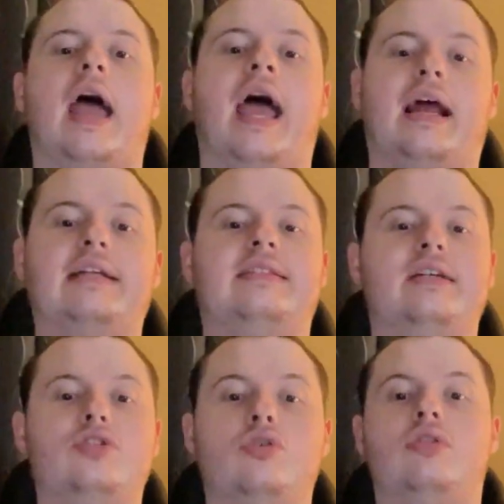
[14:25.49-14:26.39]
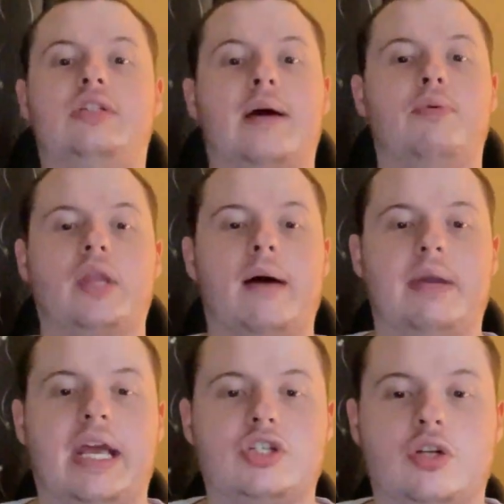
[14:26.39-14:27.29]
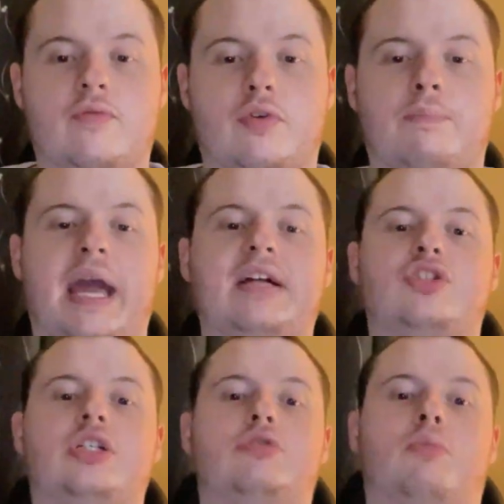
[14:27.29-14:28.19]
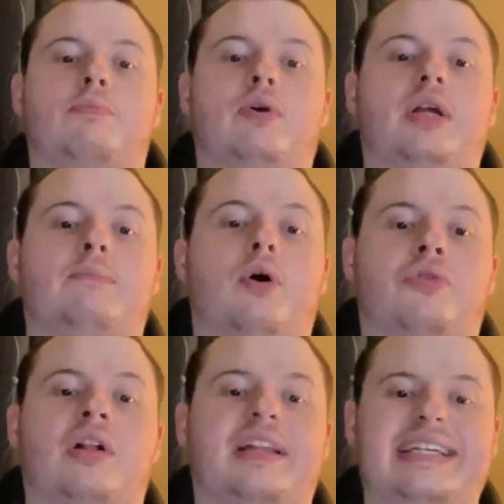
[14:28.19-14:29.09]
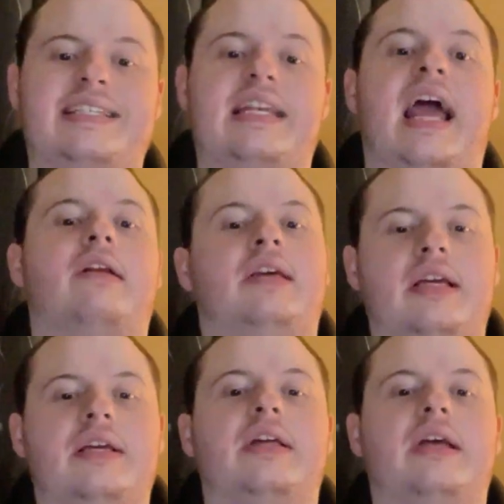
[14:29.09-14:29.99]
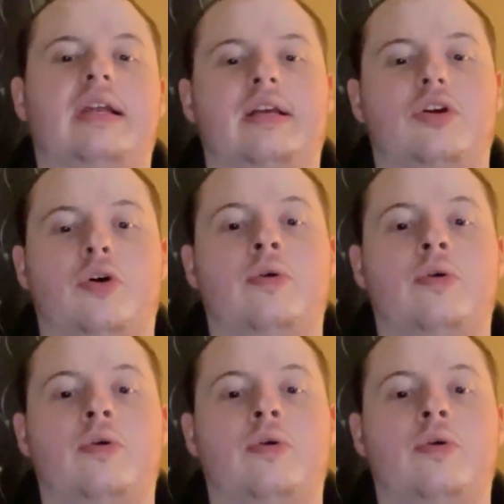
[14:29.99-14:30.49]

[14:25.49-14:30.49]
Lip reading: And I did do the double nomination for Banshees with putting both Gleeson and Keoghan in here.